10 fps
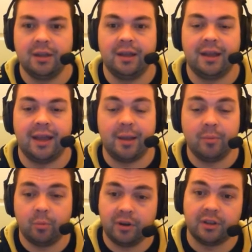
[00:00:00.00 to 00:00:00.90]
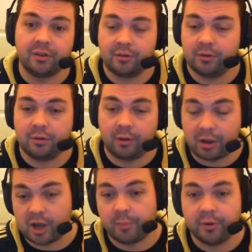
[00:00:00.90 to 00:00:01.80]
But a
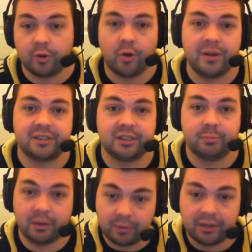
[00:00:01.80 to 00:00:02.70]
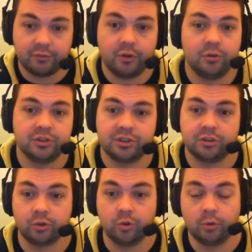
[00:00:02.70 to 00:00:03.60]
couple of the comments said, bring back the vlogs,
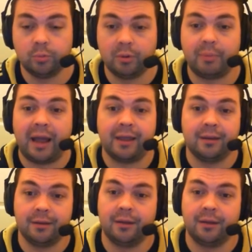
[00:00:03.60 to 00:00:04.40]
so we're back.